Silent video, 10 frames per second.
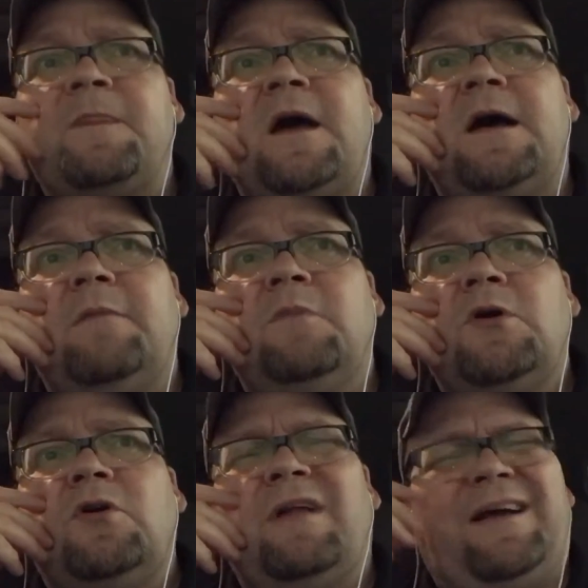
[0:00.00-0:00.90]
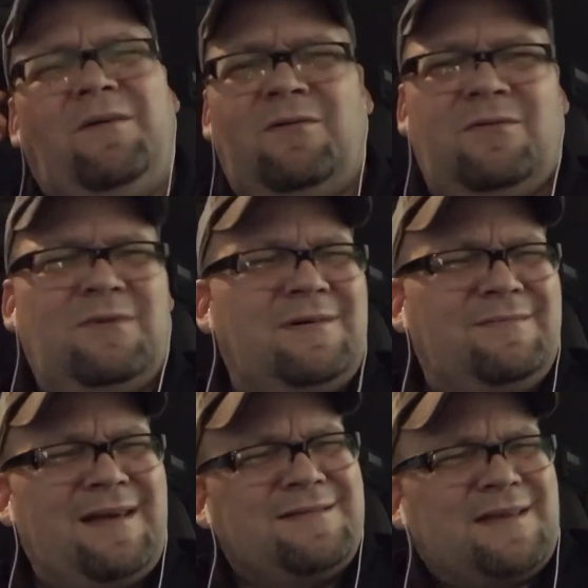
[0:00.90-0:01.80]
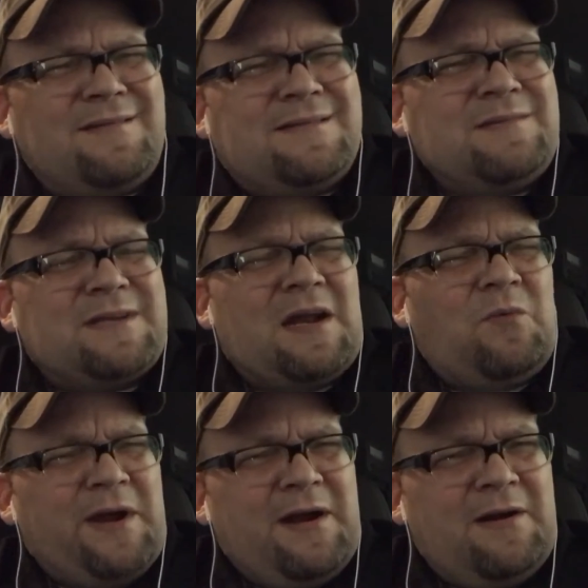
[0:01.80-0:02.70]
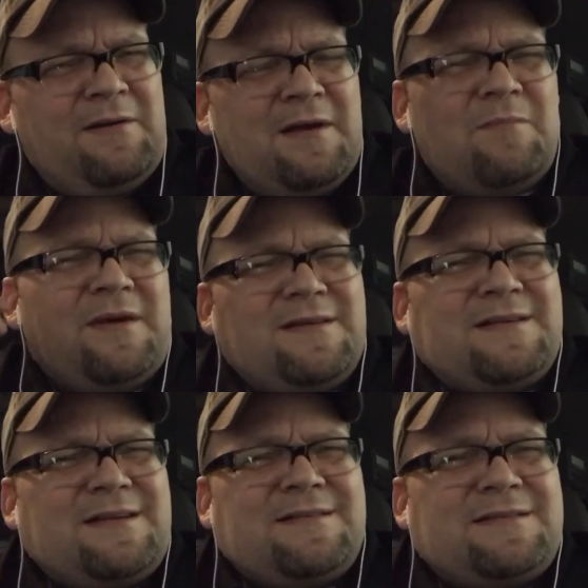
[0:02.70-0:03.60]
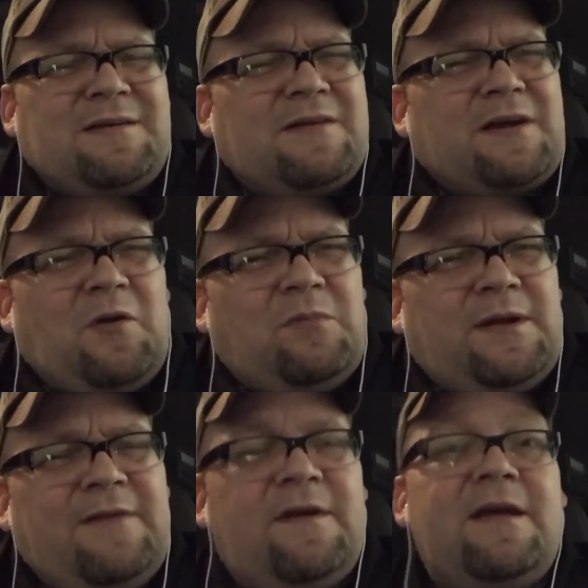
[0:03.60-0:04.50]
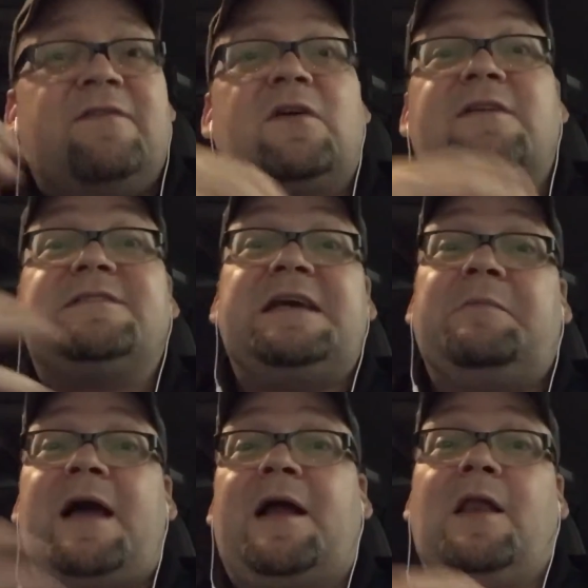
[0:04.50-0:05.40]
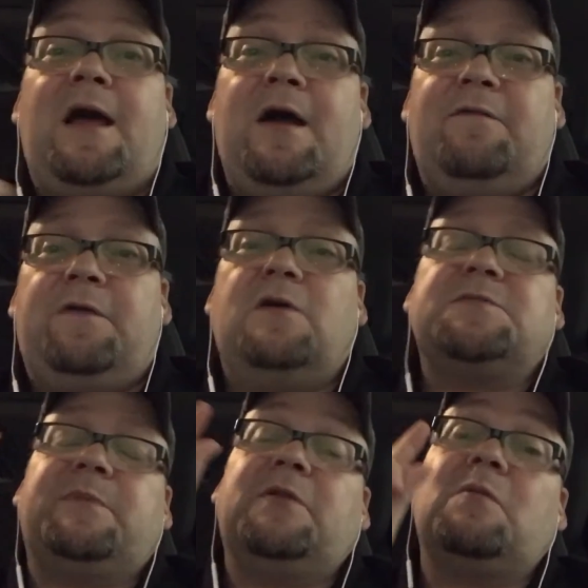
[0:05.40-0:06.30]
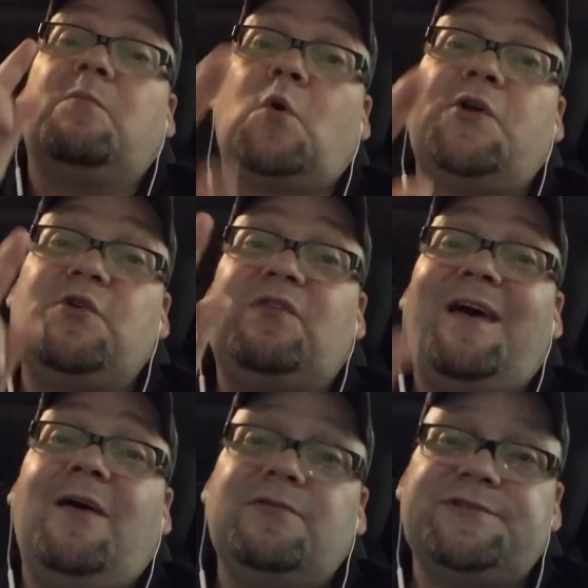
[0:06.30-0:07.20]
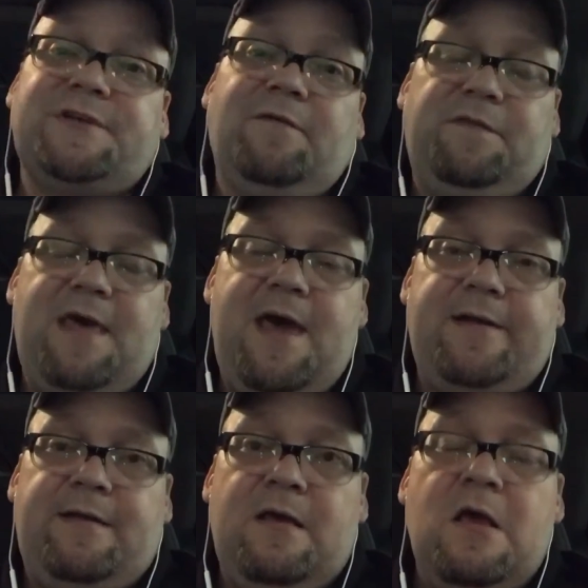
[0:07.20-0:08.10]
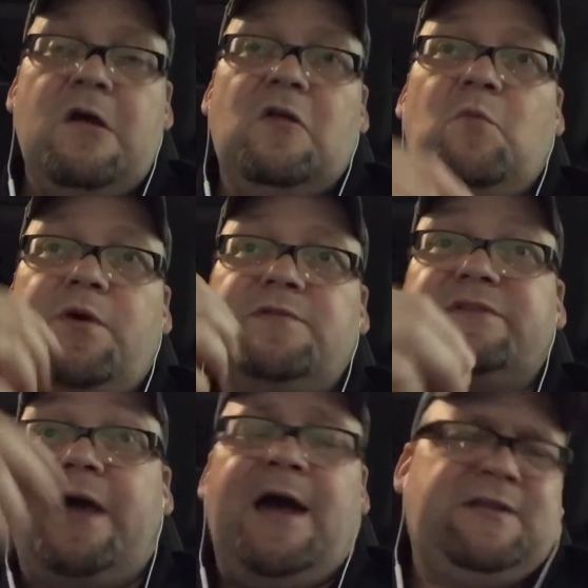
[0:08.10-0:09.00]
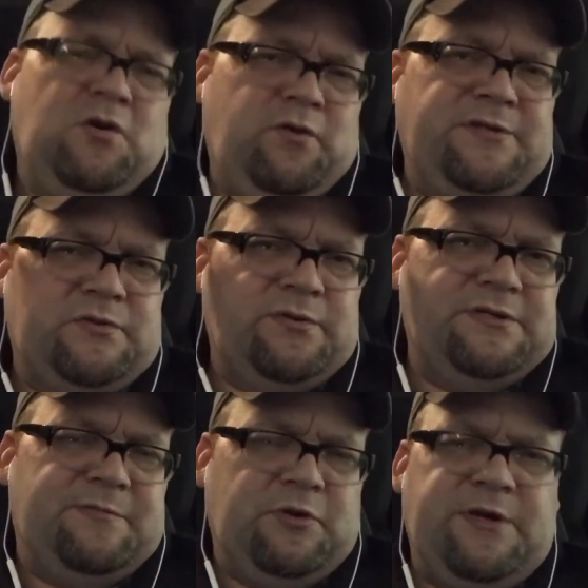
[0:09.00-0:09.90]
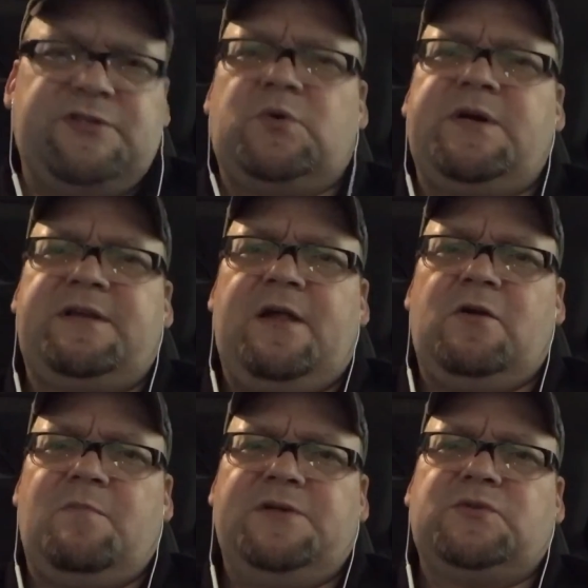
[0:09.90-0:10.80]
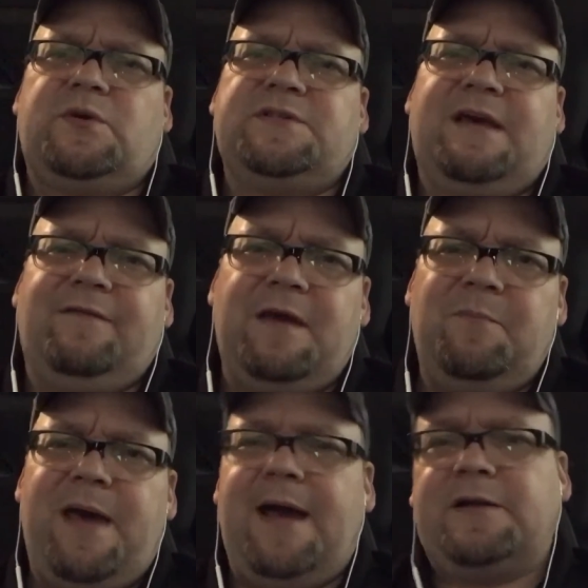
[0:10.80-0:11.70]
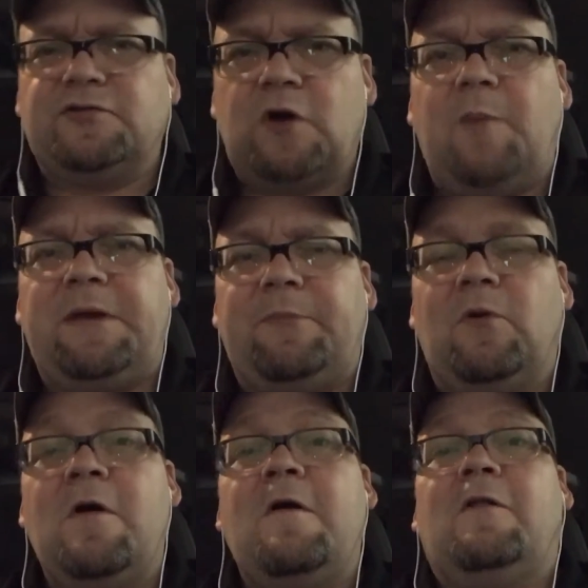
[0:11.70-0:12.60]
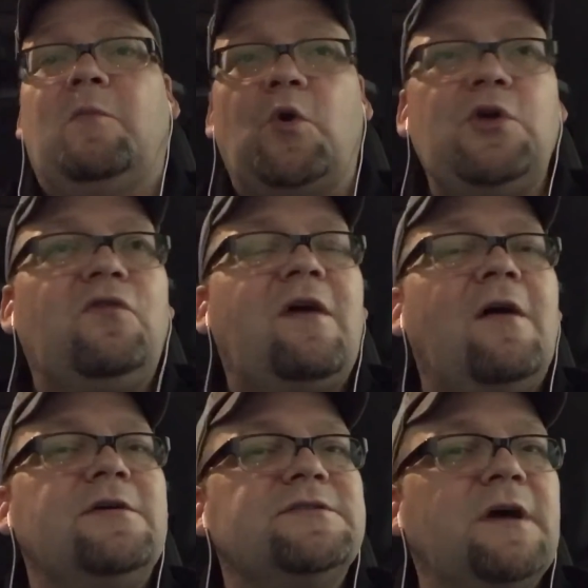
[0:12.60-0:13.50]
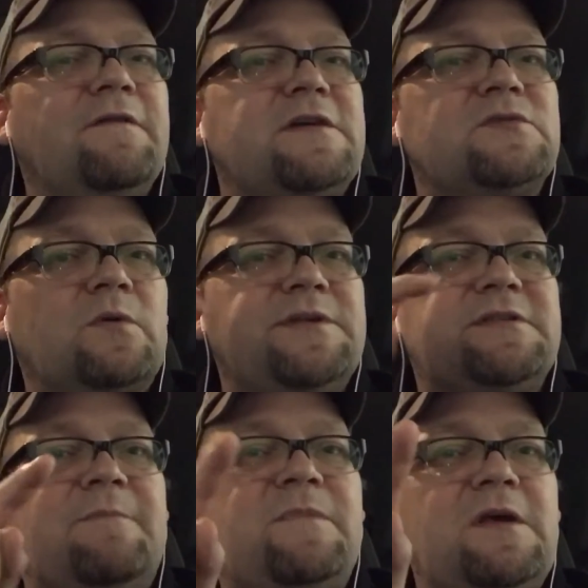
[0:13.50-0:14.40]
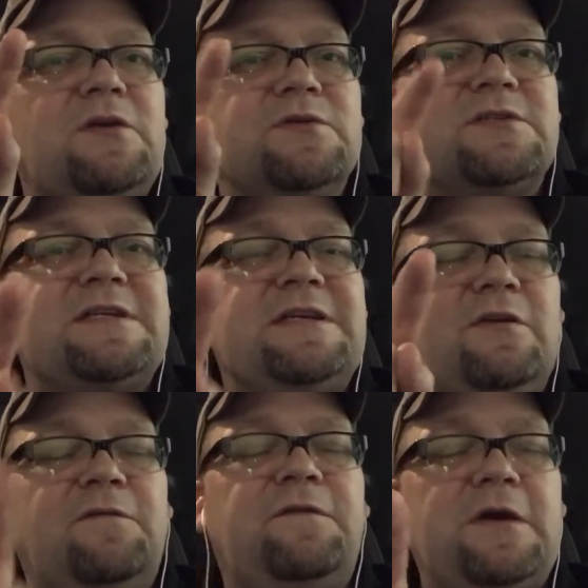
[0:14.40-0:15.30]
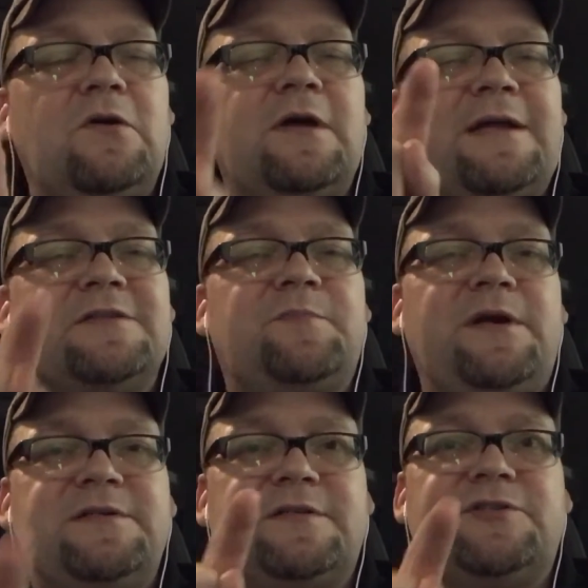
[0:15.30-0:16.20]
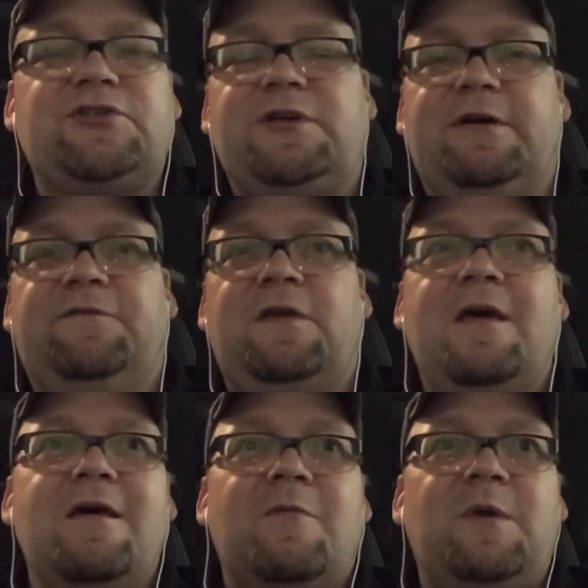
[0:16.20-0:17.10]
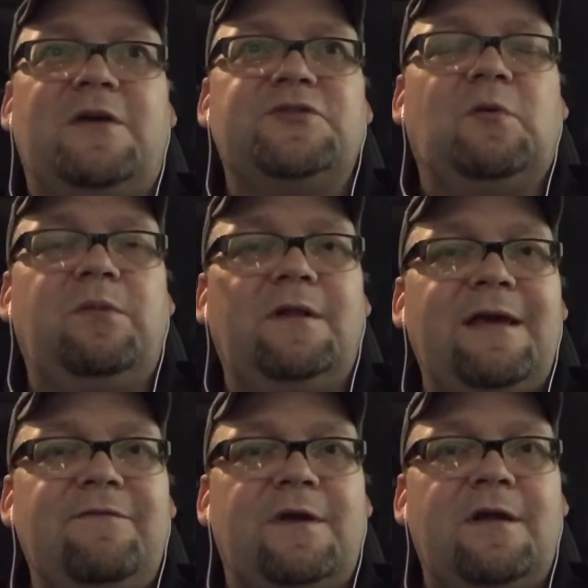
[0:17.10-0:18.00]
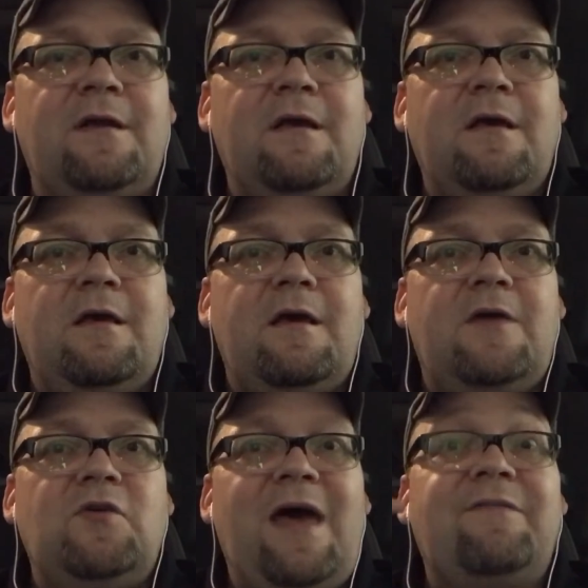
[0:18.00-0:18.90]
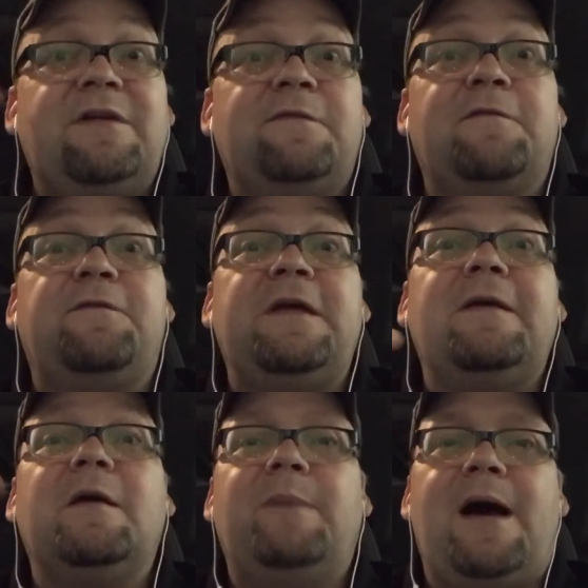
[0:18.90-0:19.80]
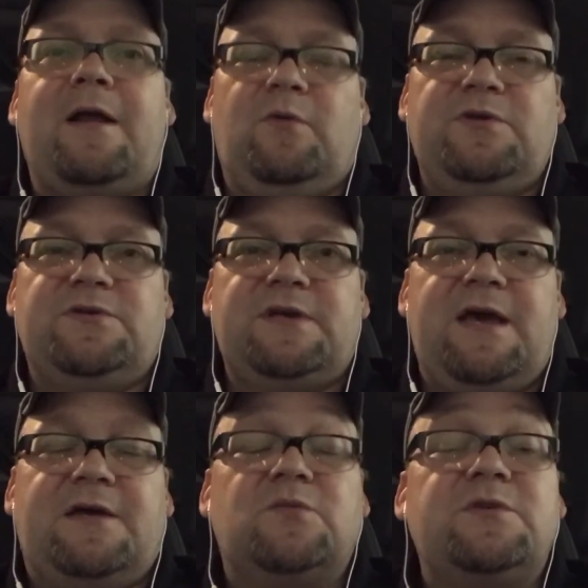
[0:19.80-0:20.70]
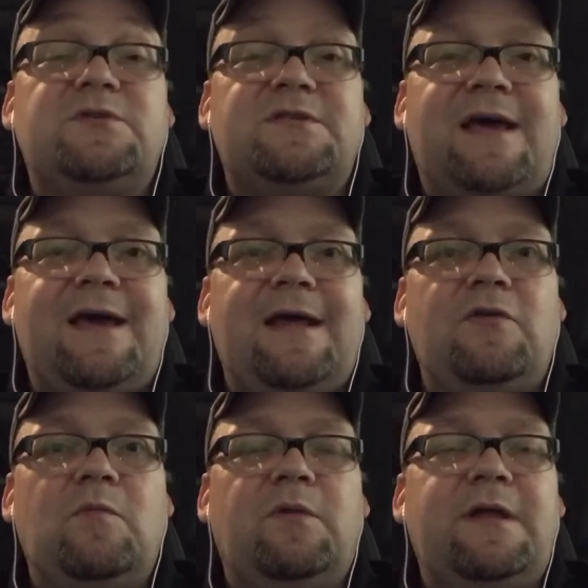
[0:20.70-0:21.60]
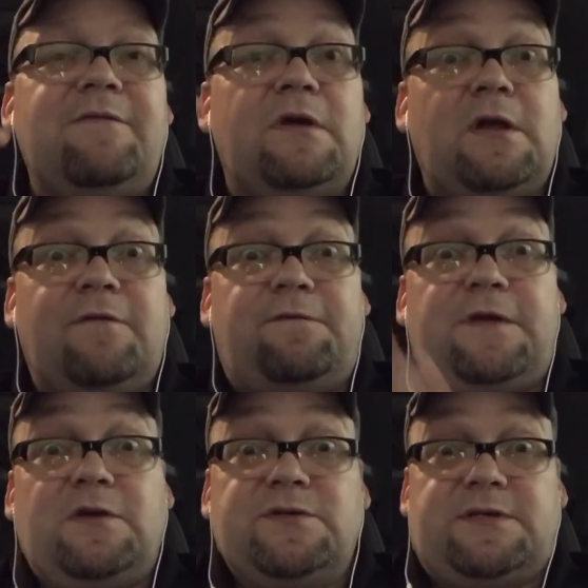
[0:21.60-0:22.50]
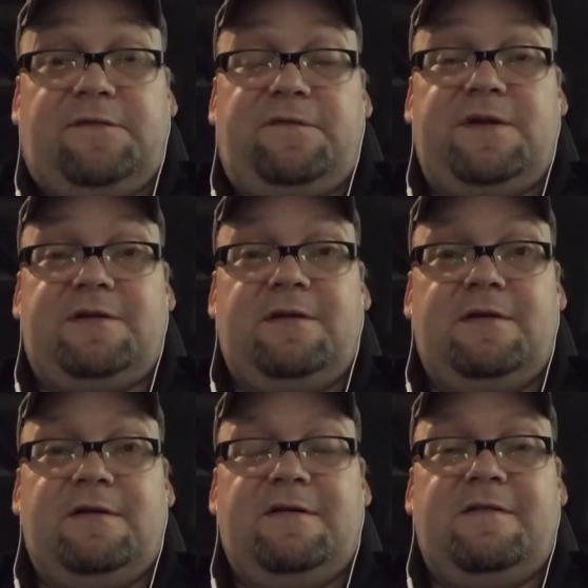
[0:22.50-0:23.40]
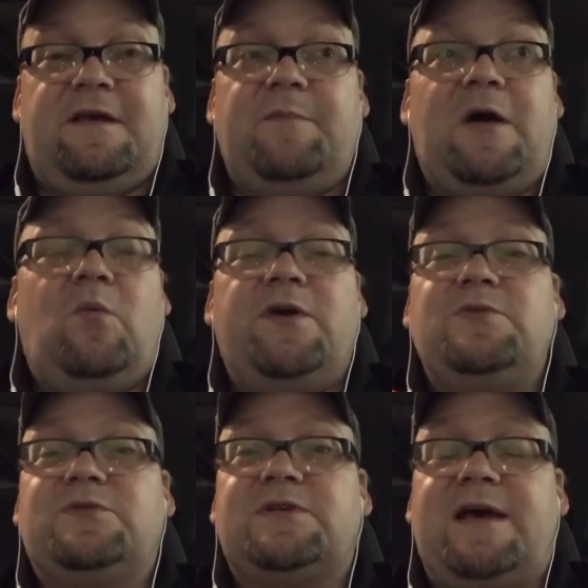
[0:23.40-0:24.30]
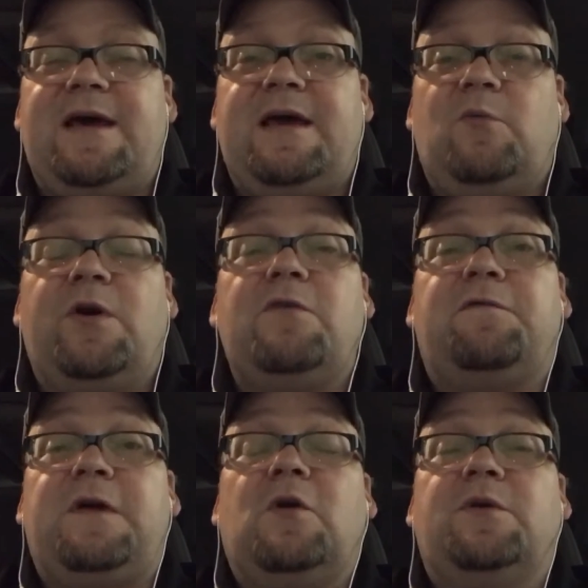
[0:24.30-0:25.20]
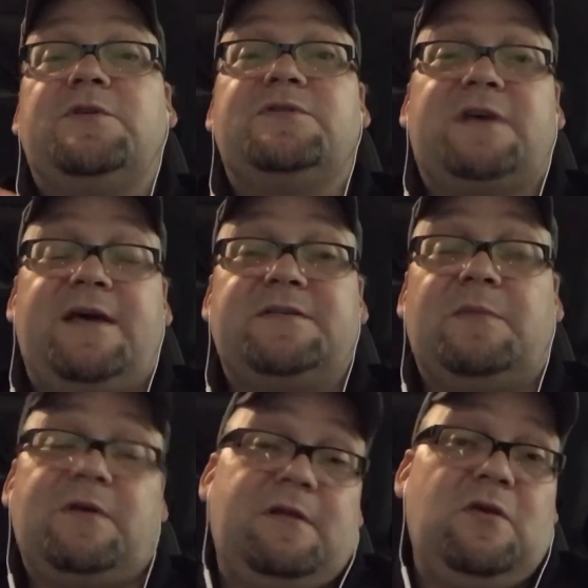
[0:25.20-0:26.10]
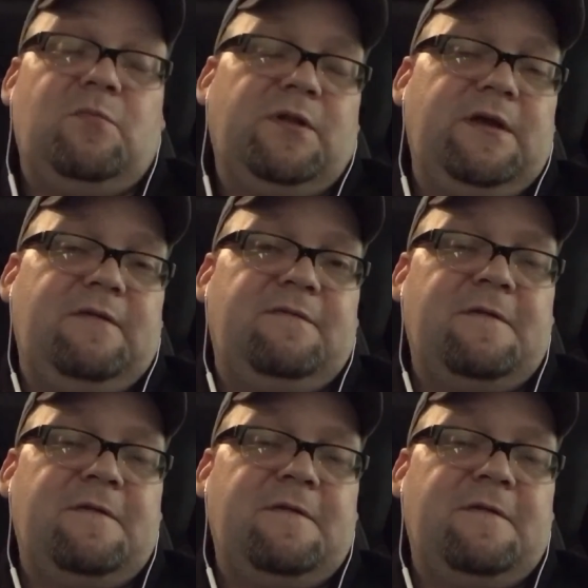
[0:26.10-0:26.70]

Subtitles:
you're like, oh, well, that seems kind of weird because it doesn't seem, because I don't believe it, it's going to seem like a lie or false. But the more you tell yourself that, the more you say, I tell great stories, I'm a great storyteller, my stories have impact and draw people, the more you tell yourself that story, something you'll feel and experience this shift, because you'll believe it. And you'll have a different feeling about it when you say it, because when you say it and you believe it, it feels different. Think about what you say, what you feel when you say something that you believe.